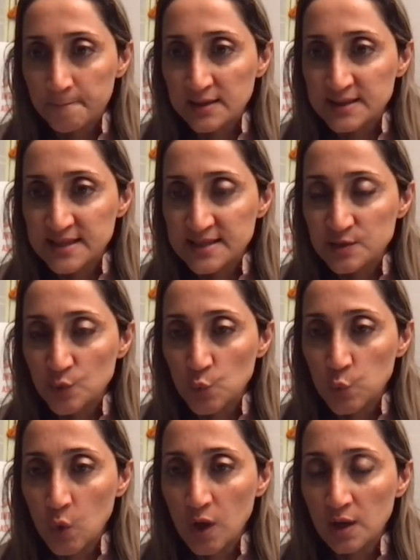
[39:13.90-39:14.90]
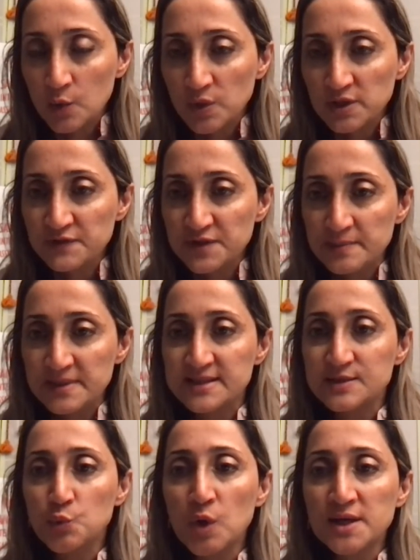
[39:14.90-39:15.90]
it says what, one of them
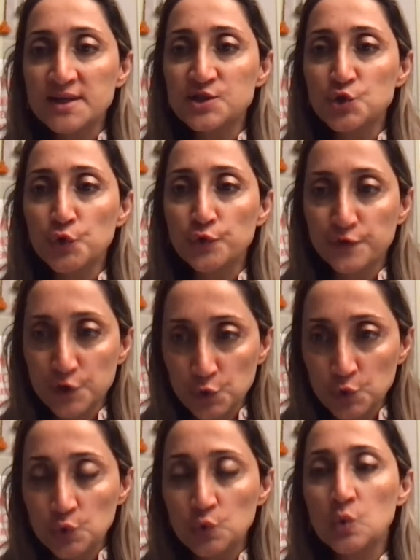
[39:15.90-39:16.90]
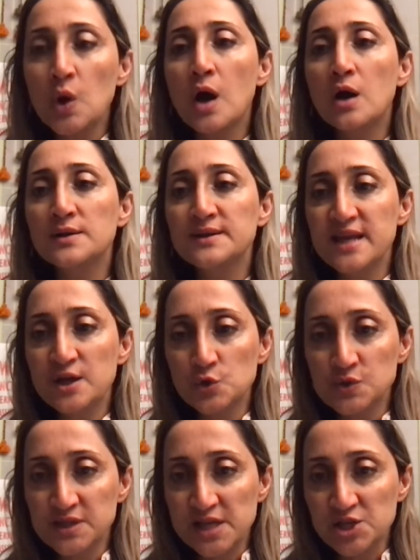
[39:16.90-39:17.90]
is, "What is your view on
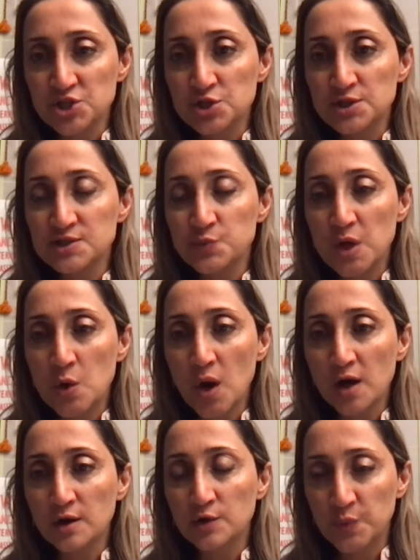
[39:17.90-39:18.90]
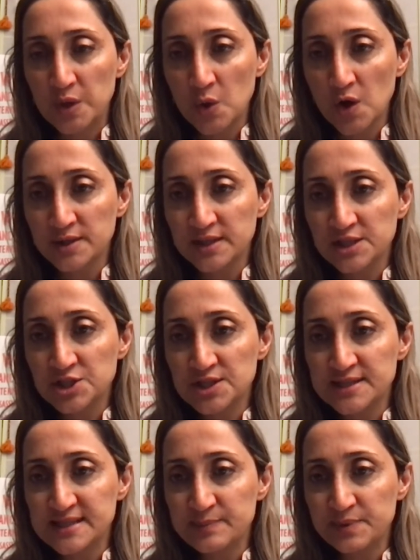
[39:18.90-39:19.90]
negotiations regard regarding J
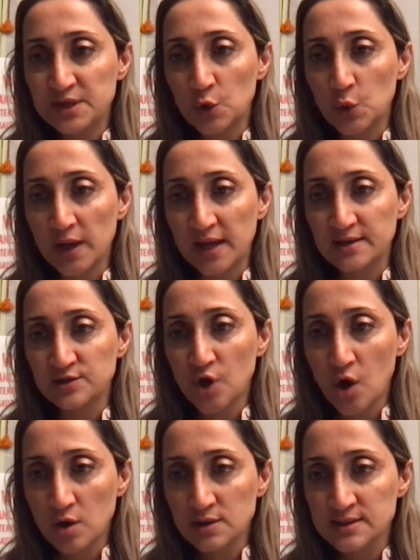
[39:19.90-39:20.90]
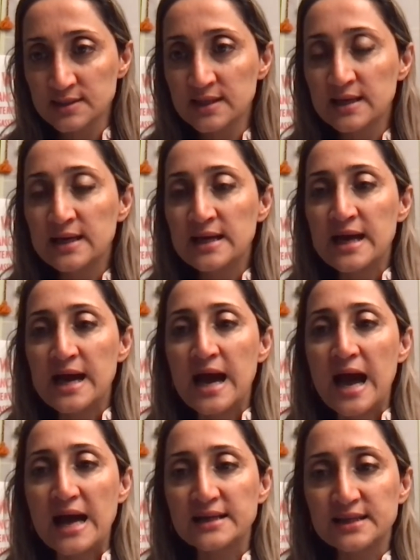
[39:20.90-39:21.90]
C P O A talks?
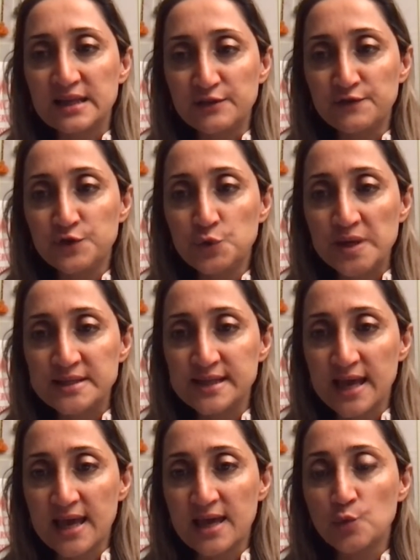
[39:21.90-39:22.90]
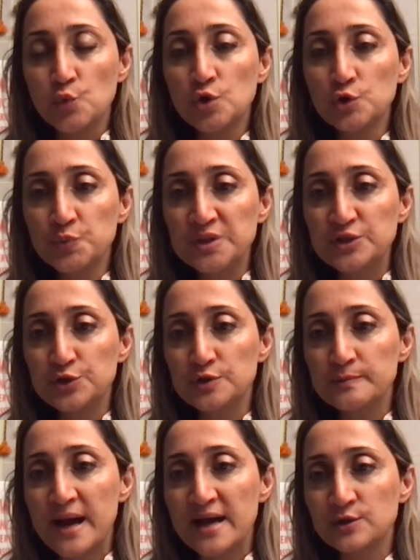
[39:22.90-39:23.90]
And if U S A will
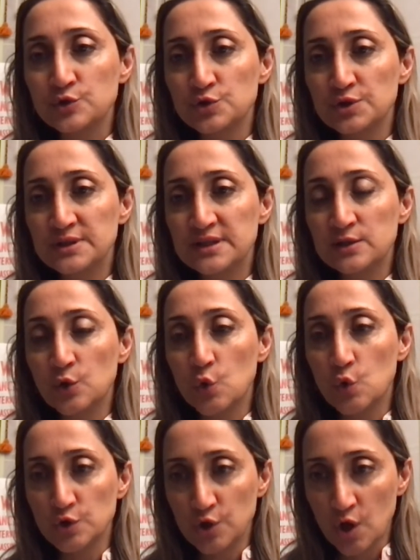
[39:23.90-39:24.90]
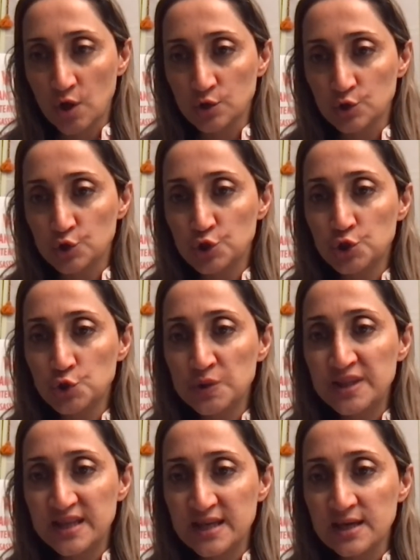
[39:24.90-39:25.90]
return back to the deal or not, do you
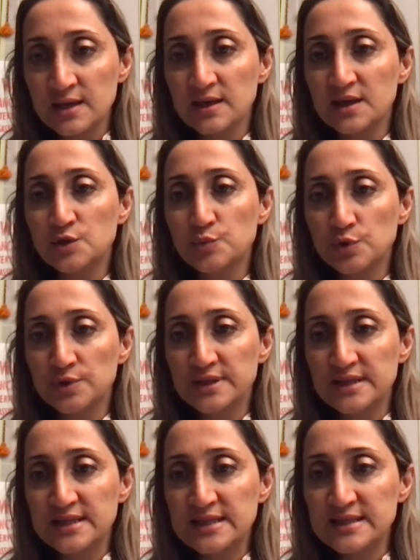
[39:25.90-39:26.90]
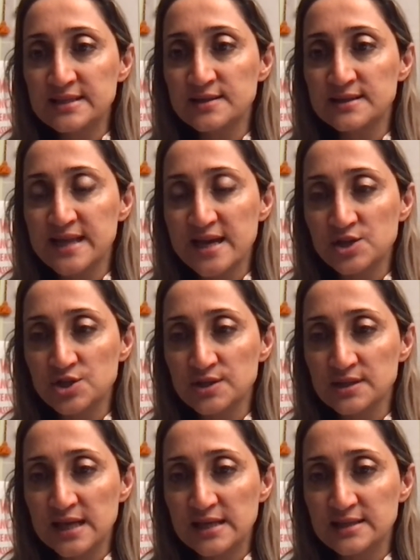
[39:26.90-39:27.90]
think it will ease the
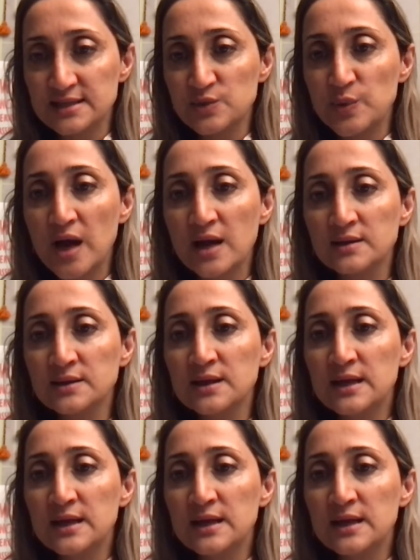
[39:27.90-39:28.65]
sanctions against Iran